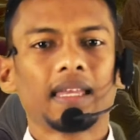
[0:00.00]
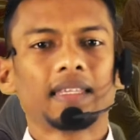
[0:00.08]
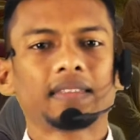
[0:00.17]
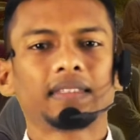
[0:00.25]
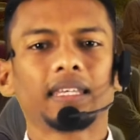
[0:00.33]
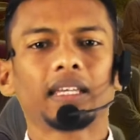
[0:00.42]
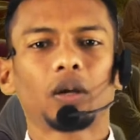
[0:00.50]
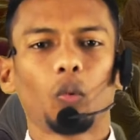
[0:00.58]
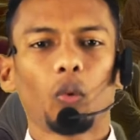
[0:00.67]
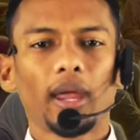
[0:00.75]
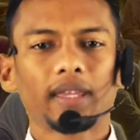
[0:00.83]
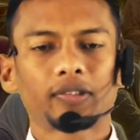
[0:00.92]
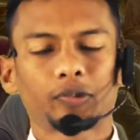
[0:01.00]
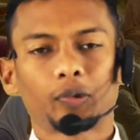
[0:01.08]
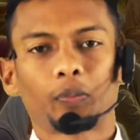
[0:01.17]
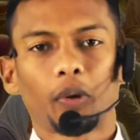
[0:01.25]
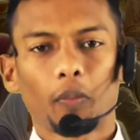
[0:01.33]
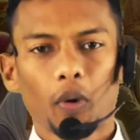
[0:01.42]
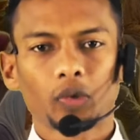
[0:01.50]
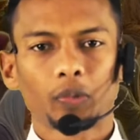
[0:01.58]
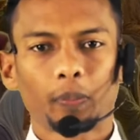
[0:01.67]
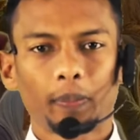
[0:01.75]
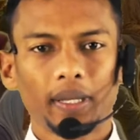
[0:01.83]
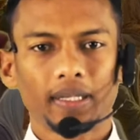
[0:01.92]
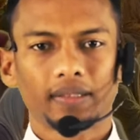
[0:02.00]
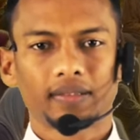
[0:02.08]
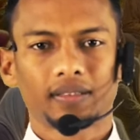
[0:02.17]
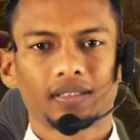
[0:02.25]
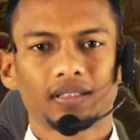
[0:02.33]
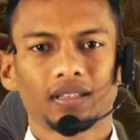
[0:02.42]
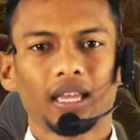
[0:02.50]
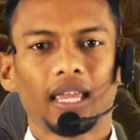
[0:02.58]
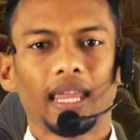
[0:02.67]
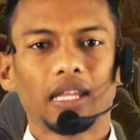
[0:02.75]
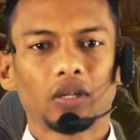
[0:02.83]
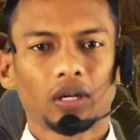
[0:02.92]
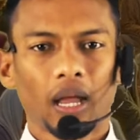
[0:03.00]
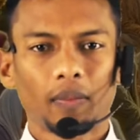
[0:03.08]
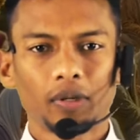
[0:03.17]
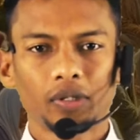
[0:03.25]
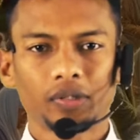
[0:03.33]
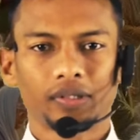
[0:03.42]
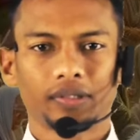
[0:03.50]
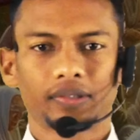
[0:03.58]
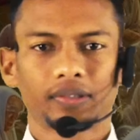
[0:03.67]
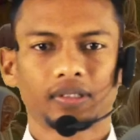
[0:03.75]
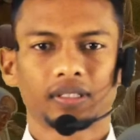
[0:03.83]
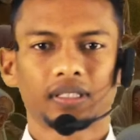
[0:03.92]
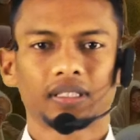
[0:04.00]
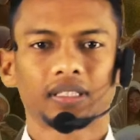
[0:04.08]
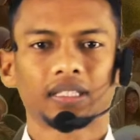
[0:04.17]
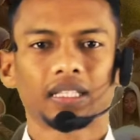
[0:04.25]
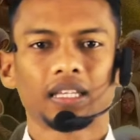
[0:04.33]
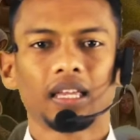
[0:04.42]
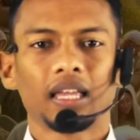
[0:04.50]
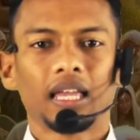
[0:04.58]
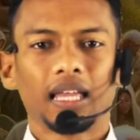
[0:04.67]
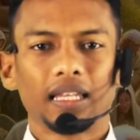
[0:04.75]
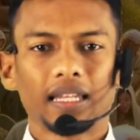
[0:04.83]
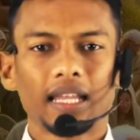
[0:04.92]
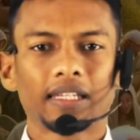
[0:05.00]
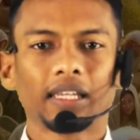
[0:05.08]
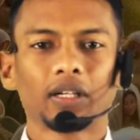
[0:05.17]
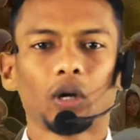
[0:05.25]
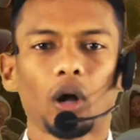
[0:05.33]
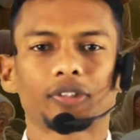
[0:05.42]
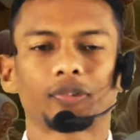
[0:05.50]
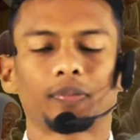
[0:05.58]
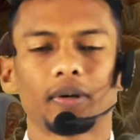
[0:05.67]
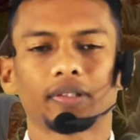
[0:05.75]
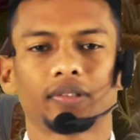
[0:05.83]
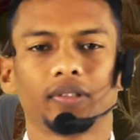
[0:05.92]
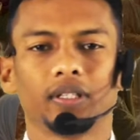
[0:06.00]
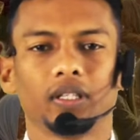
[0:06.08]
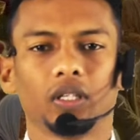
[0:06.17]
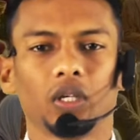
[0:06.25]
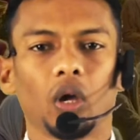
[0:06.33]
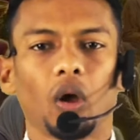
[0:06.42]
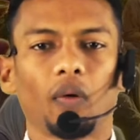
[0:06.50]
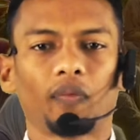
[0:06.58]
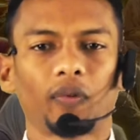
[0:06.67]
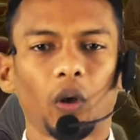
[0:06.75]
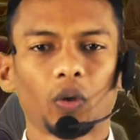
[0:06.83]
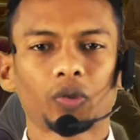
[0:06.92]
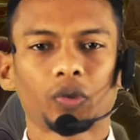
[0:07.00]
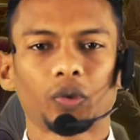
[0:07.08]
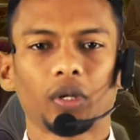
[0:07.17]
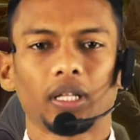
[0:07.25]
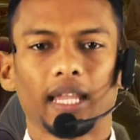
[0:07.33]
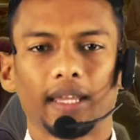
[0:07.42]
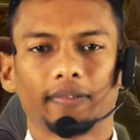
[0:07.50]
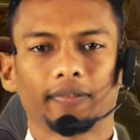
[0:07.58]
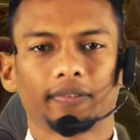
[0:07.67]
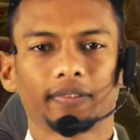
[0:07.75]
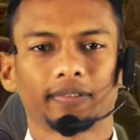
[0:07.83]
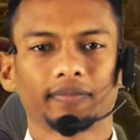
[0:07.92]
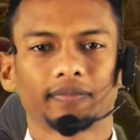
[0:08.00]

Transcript: seek ways to promote peace in your communities, letting God's mercy flow through your life.